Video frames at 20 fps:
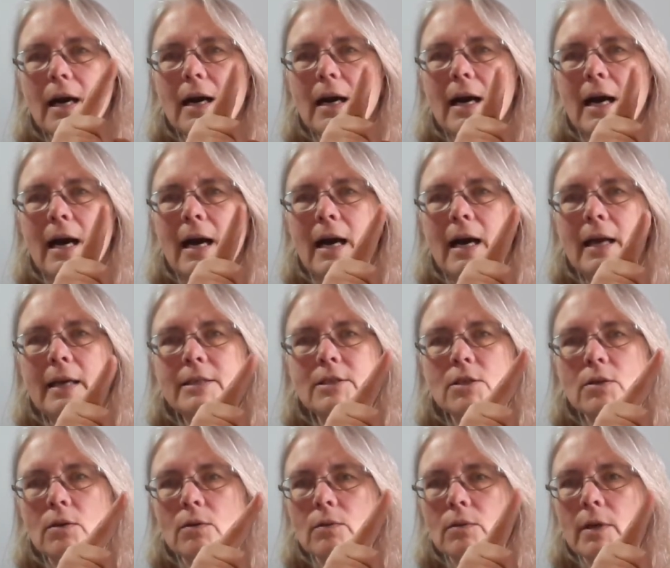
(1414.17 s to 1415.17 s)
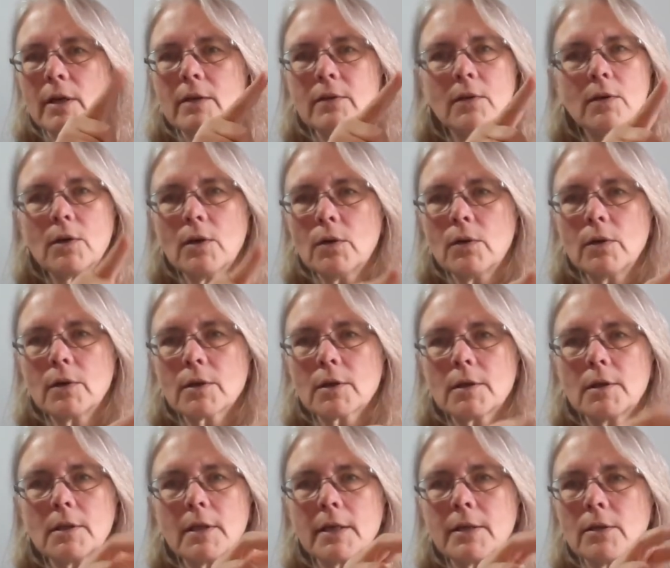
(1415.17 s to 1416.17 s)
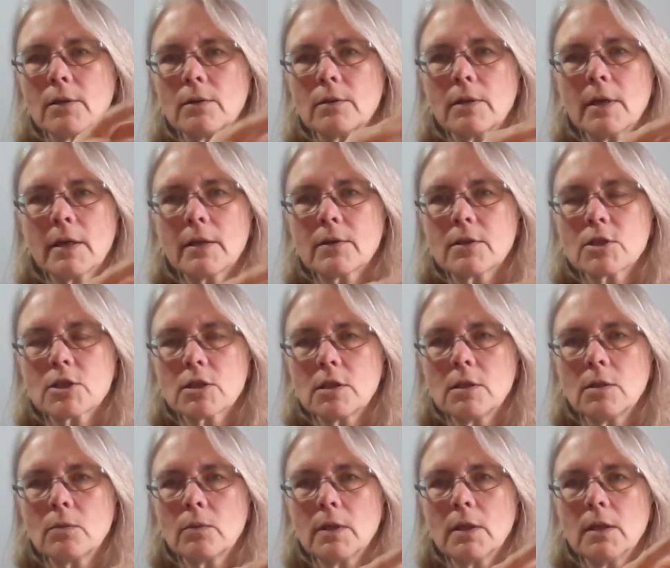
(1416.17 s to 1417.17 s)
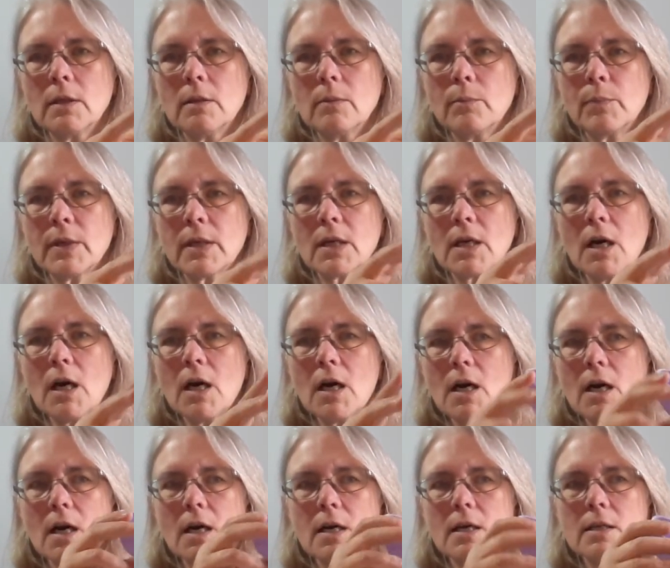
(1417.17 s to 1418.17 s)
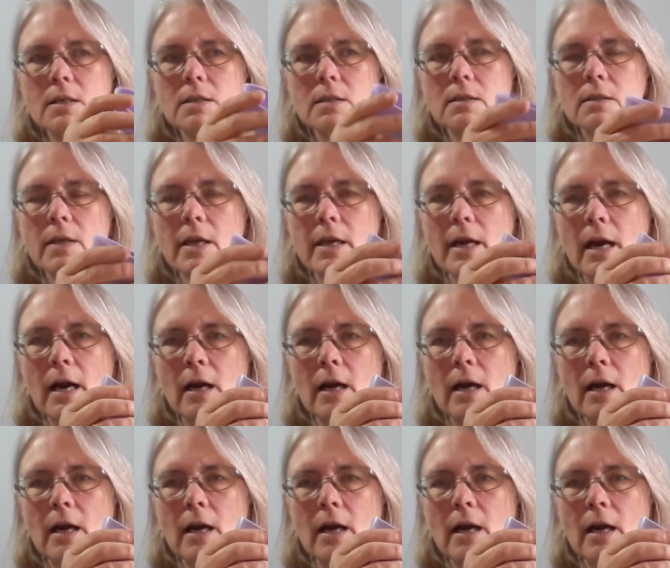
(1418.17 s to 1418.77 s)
I don't like the Go Girl. I don't like the Shiwi because they